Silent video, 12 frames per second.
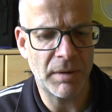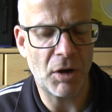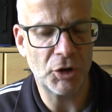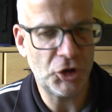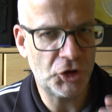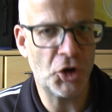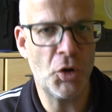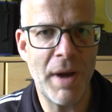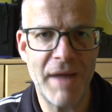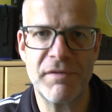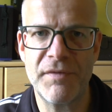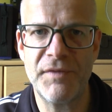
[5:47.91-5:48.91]
I do
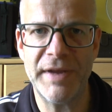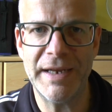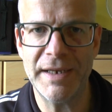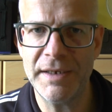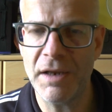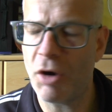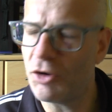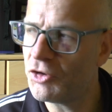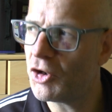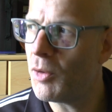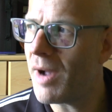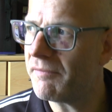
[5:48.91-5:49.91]
have a feeling that
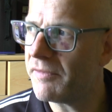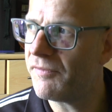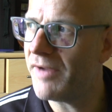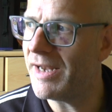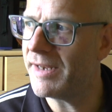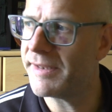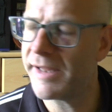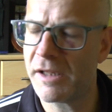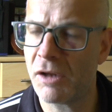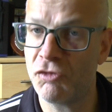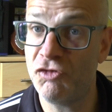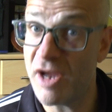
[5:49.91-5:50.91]
the
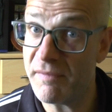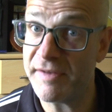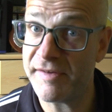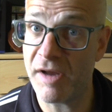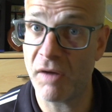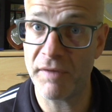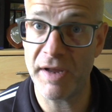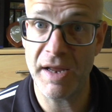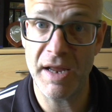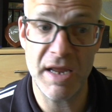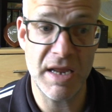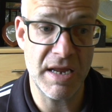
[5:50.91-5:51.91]
longevity of
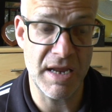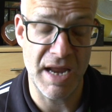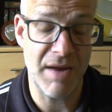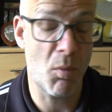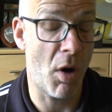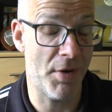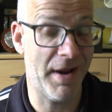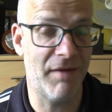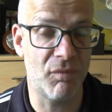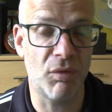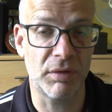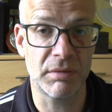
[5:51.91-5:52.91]
it won't
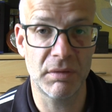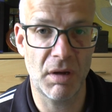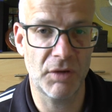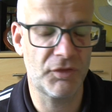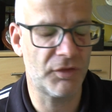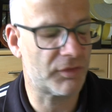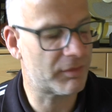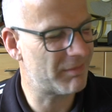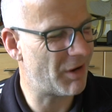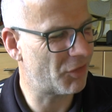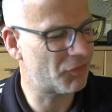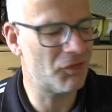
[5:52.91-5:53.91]
have one. I just
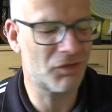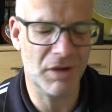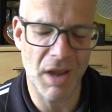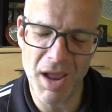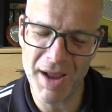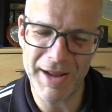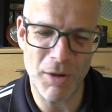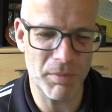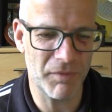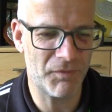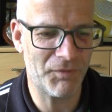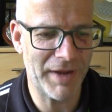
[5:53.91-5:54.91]
can't help
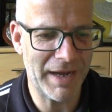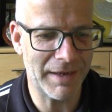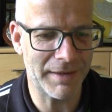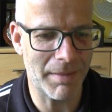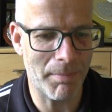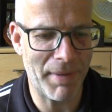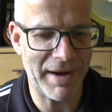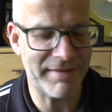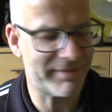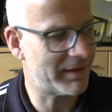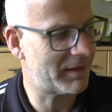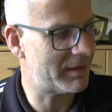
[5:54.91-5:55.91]
but feeling that
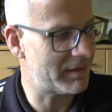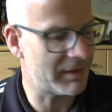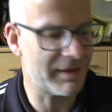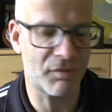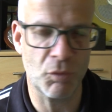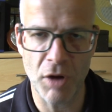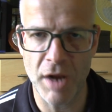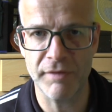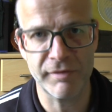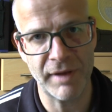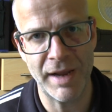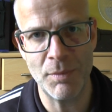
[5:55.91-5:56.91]
basically that this will go the
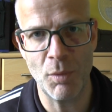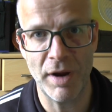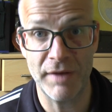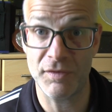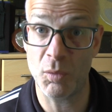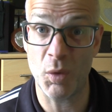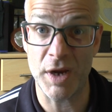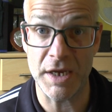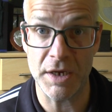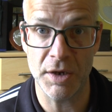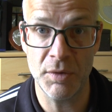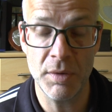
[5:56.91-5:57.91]
same way as the
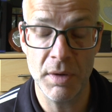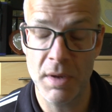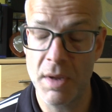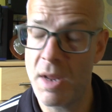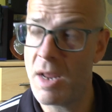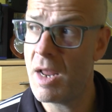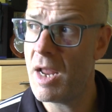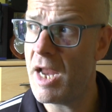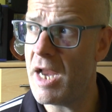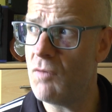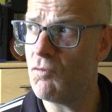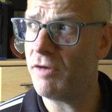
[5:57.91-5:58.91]
Wii U
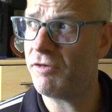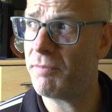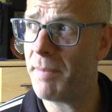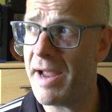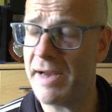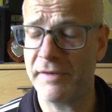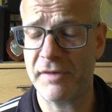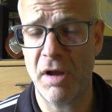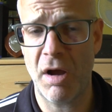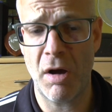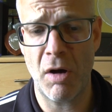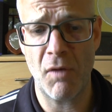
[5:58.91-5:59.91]
in respect
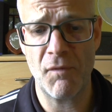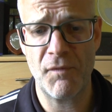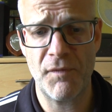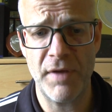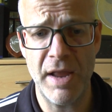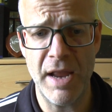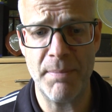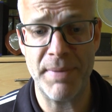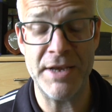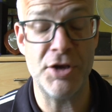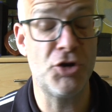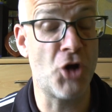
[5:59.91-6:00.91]
of it
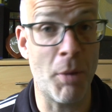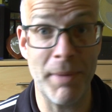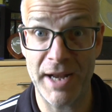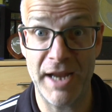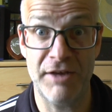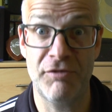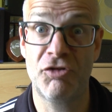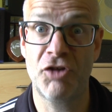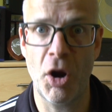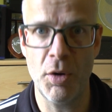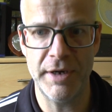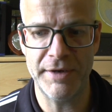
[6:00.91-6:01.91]
being
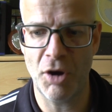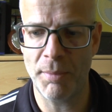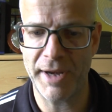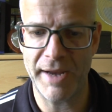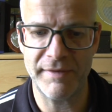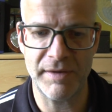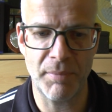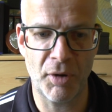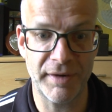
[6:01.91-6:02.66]
totally dominated by